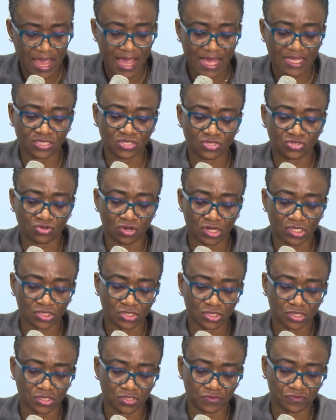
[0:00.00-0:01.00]
and
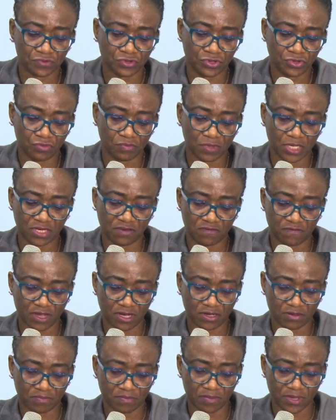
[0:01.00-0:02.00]
structures for human
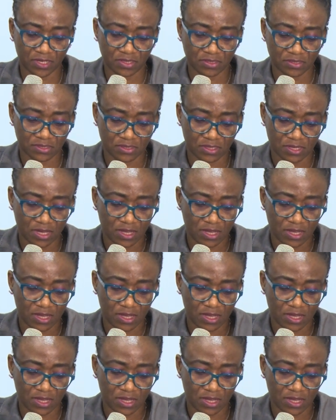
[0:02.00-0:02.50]
development.